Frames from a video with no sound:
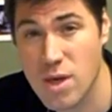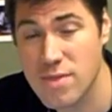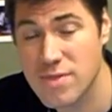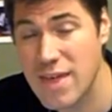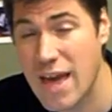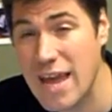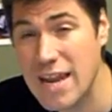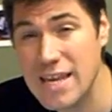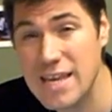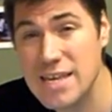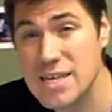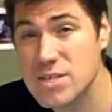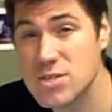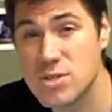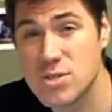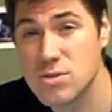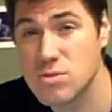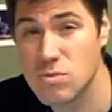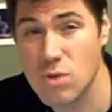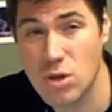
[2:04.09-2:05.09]
That
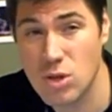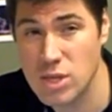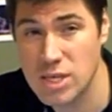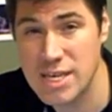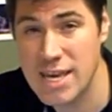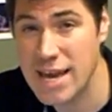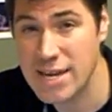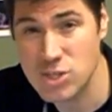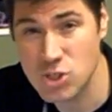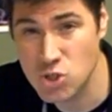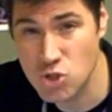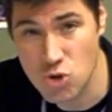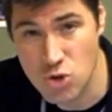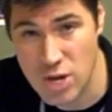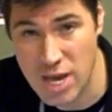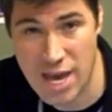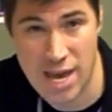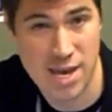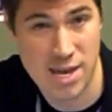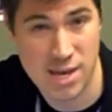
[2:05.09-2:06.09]
is
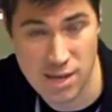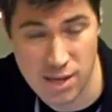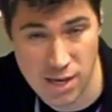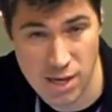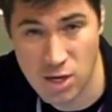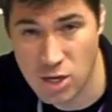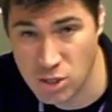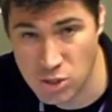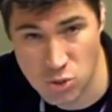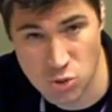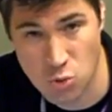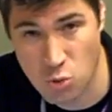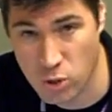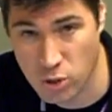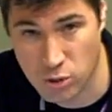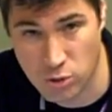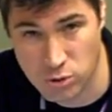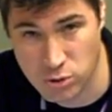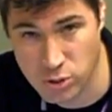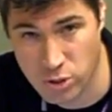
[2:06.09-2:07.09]
yesterday in
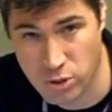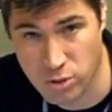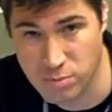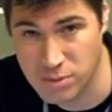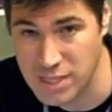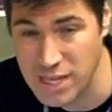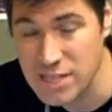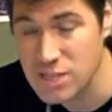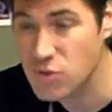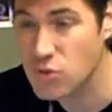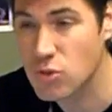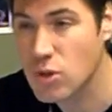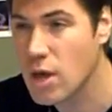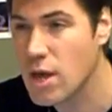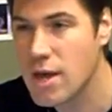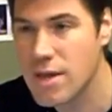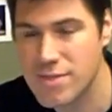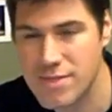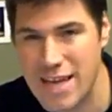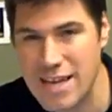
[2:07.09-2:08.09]
historical terms. That's
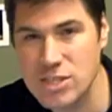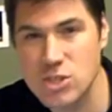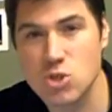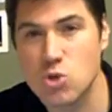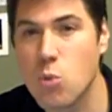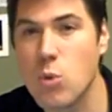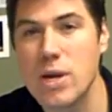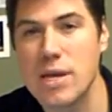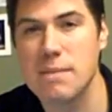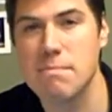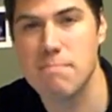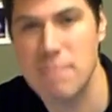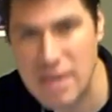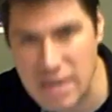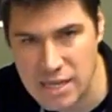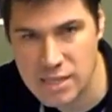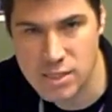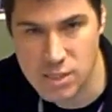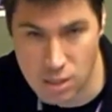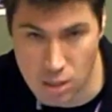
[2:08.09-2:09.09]
that's 20
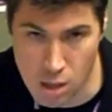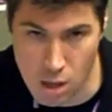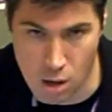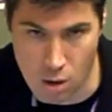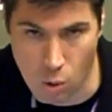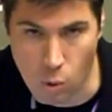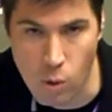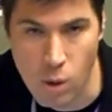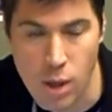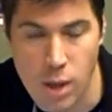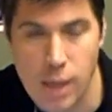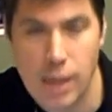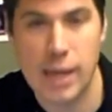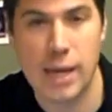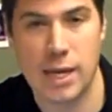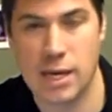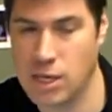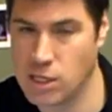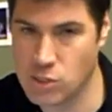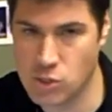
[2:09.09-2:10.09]
minutes ago
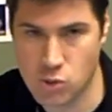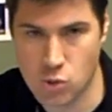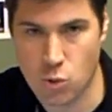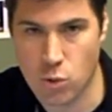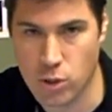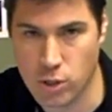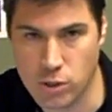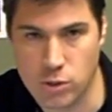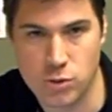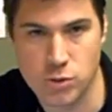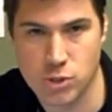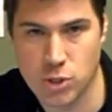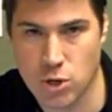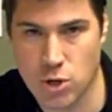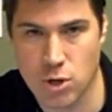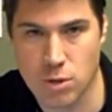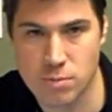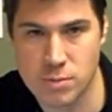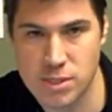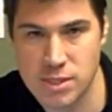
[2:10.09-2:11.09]
in historical
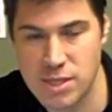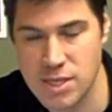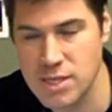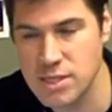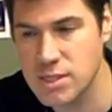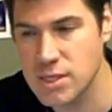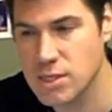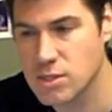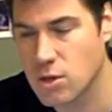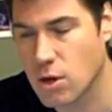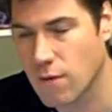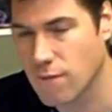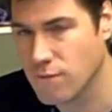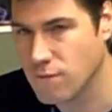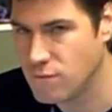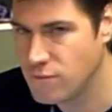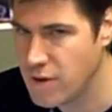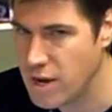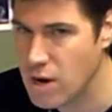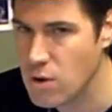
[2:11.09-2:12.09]
terms. This is our
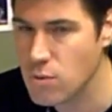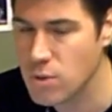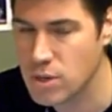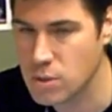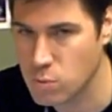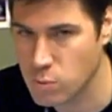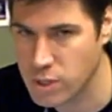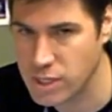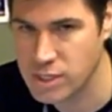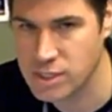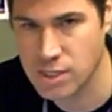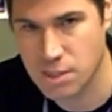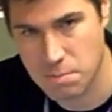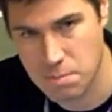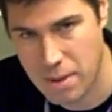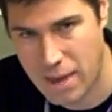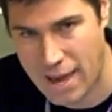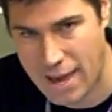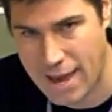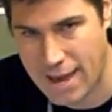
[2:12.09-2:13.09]
very recent
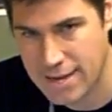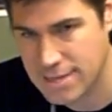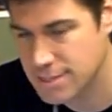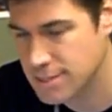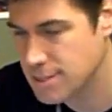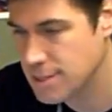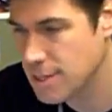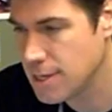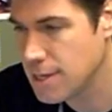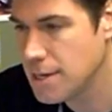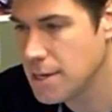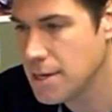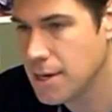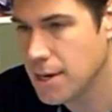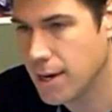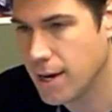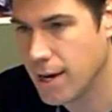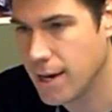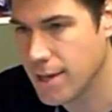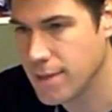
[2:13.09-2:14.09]
past
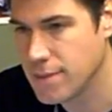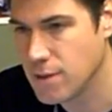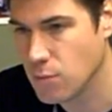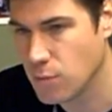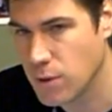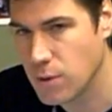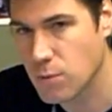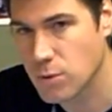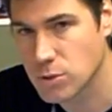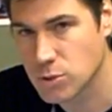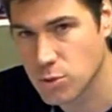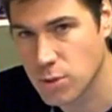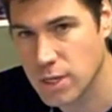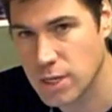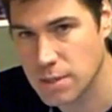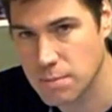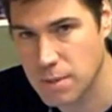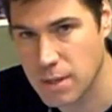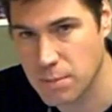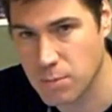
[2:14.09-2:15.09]
uh, that we were
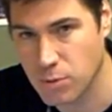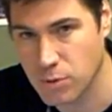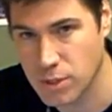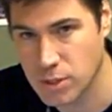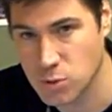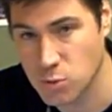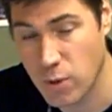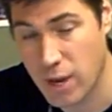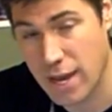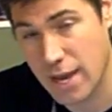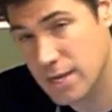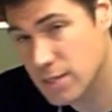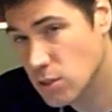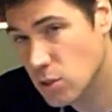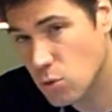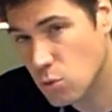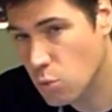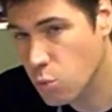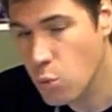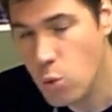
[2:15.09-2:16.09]
treating people this way as a
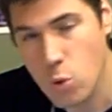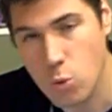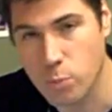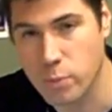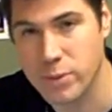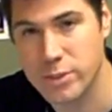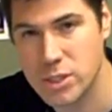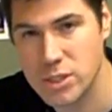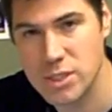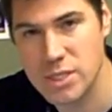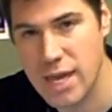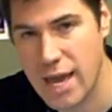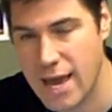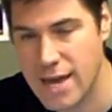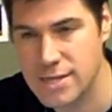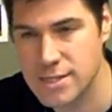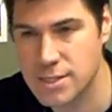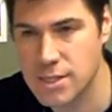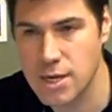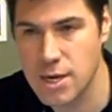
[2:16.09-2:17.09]
group, just
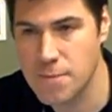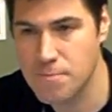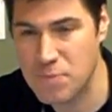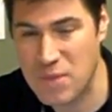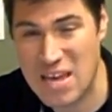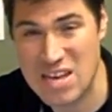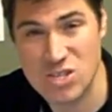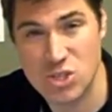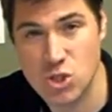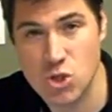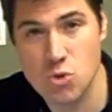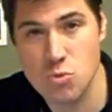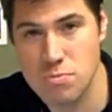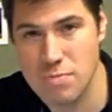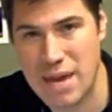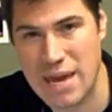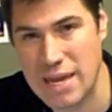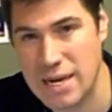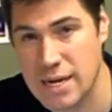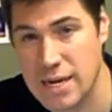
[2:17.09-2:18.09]
as as
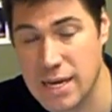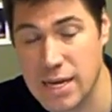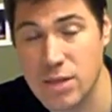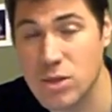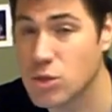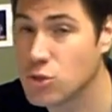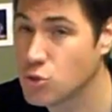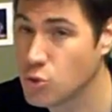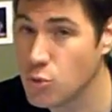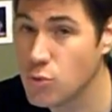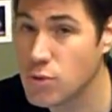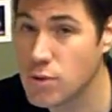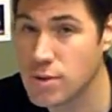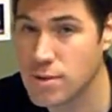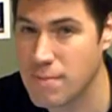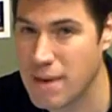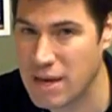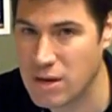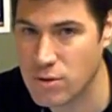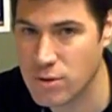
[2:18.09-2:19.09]
humanity. And the truth of the
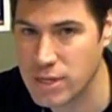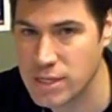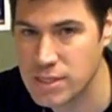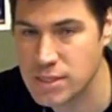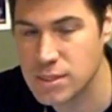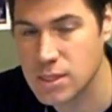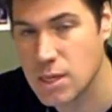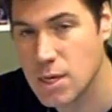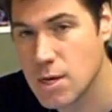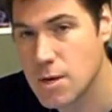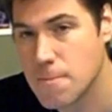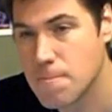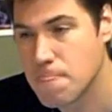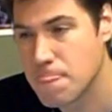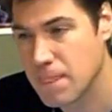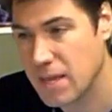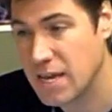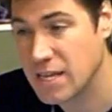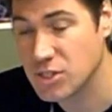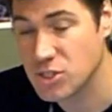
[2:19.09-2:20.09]
matter is,
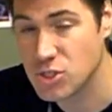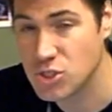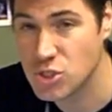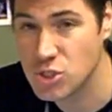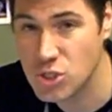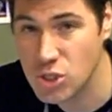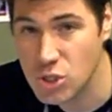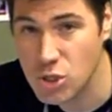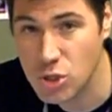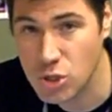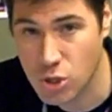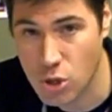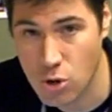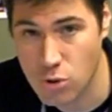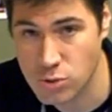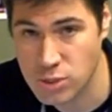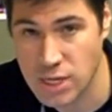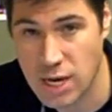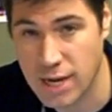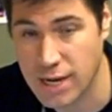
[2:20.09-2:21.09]
it still
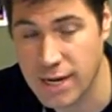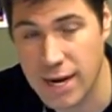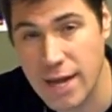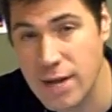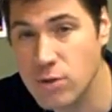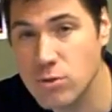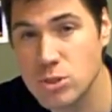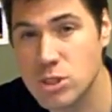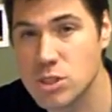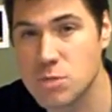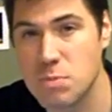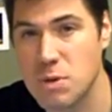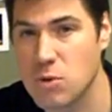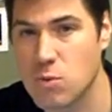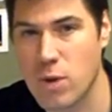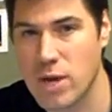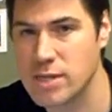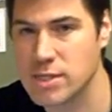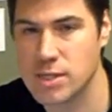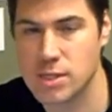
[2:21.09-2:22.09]
goes on. And I don't just mean
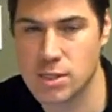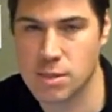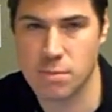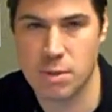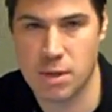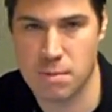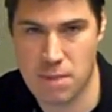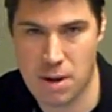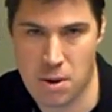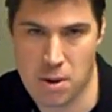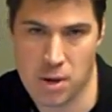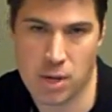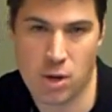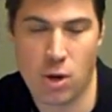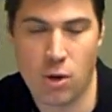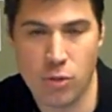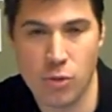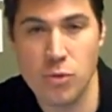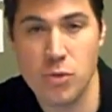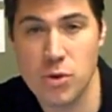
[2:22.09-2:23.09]
racism in America,
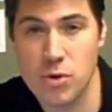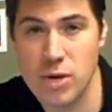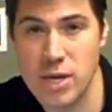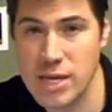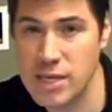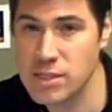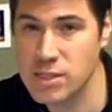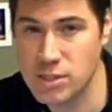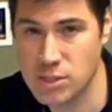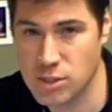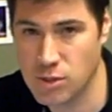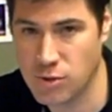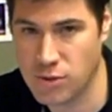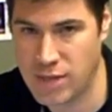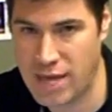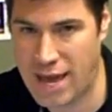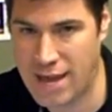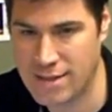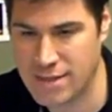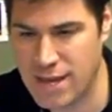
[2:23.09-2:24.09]
although there is still
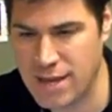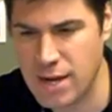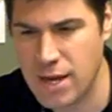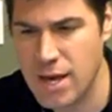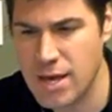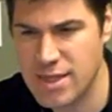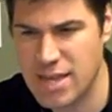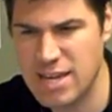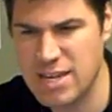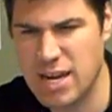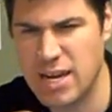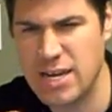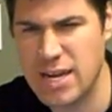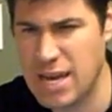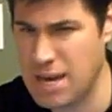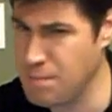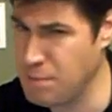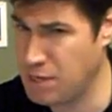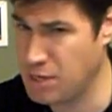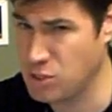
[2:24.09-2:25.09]
that. That, that
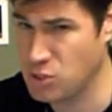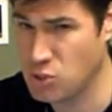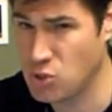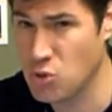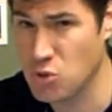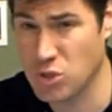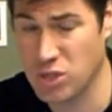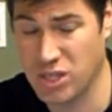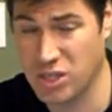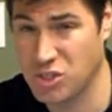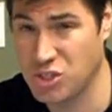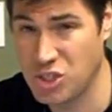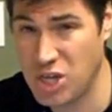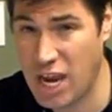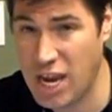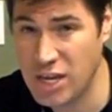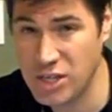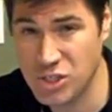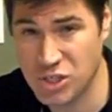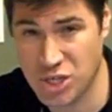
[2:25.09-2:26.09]
dynamic is certainly
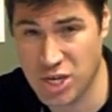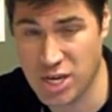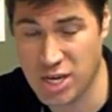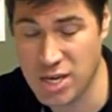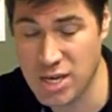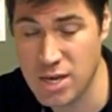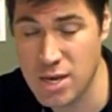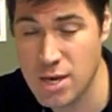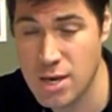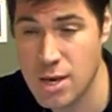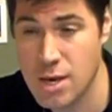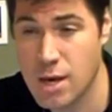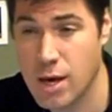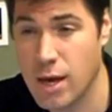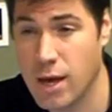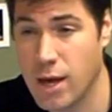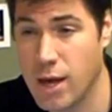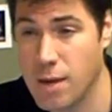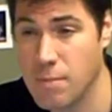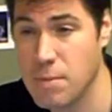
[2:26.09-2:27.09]
changing,
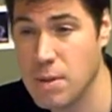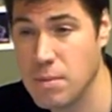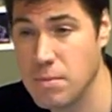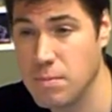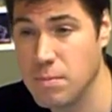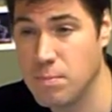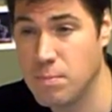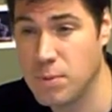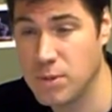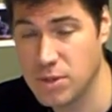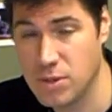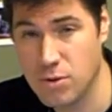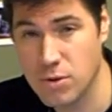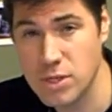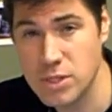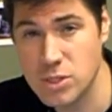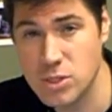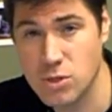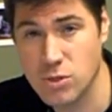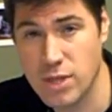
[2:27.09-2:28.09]
um, but there
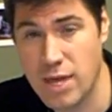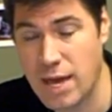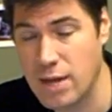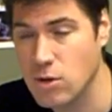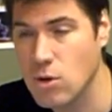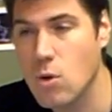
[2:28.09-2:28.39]
is still that.